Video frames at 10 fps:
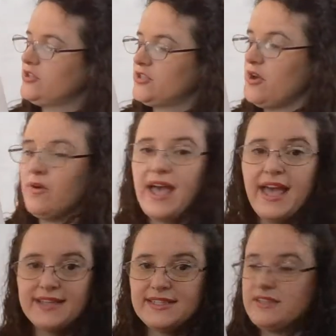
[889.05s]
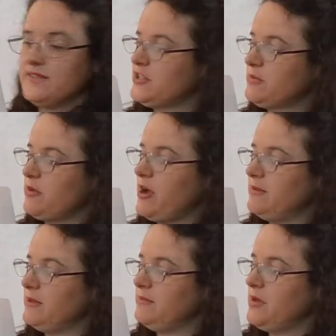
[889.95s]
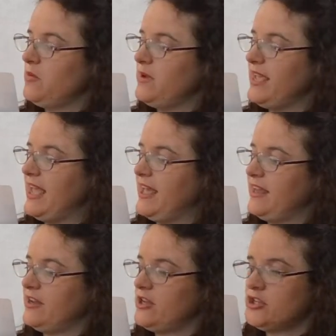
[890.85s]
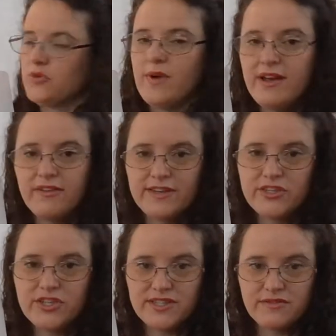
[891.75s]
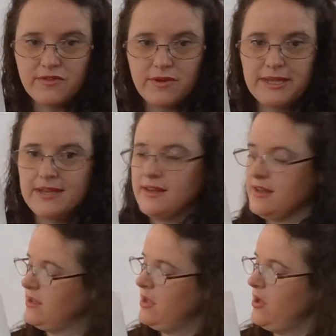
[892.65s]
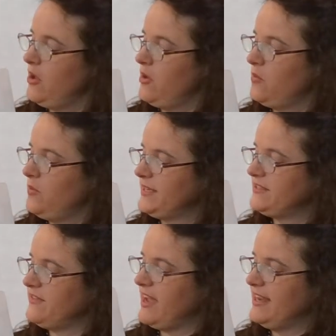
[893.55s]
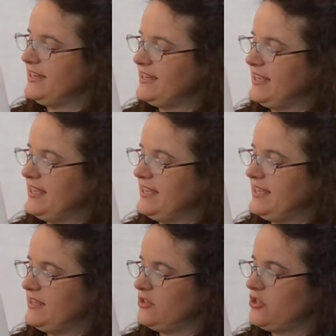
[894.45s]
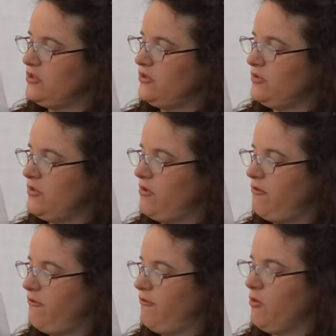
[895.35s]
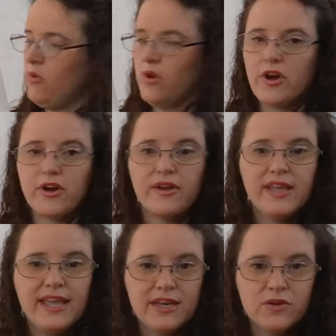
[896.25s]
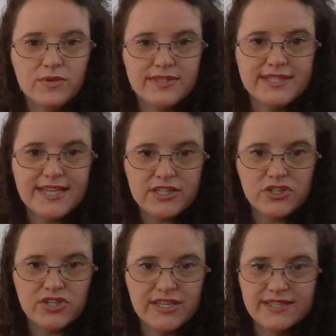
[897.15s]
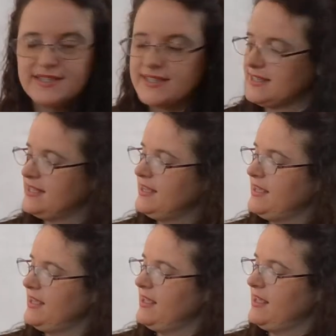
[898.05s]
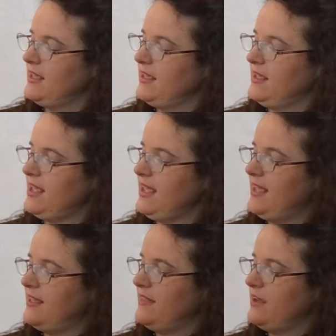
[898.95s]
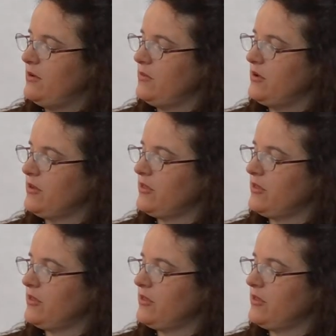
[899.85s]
So as a division problem, we had 12 inches of ribbon. We divided it into 4 equal sections, and there were